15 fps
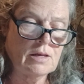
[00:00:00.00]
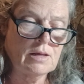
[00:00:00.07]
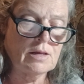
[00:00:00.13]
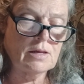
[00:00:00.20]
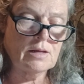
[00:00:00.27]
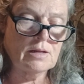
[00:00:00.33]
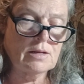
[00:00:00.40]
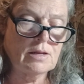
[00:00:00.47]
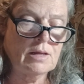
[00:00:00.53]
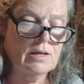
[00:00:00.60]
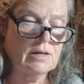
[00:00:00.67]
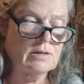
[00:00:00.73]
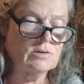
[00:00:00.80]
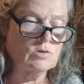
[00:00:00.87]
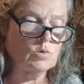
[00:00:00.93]
and
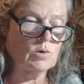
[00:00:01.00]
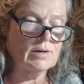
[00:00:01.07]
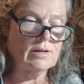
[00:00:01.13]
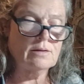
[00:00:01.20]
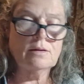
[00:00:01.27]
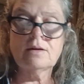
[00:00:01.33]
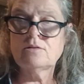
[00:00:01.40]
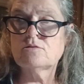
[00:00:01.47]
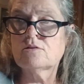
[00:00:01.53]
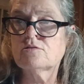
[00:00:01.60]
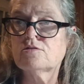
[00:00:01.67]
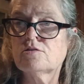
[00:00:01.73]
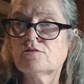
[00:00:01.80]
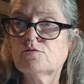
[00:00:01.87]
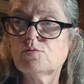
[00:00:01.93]
he
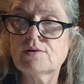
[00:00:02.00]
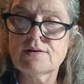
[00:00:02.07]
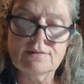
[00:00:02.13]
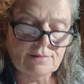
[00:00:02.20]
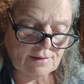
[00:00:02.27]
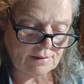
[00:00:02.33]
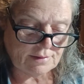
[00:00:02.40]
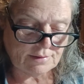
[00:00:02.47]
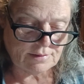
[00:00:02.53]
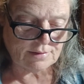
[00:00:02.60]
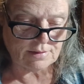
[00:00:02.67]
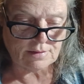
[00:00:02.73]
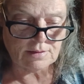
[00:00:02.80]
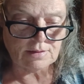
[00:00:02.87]
just turned 26.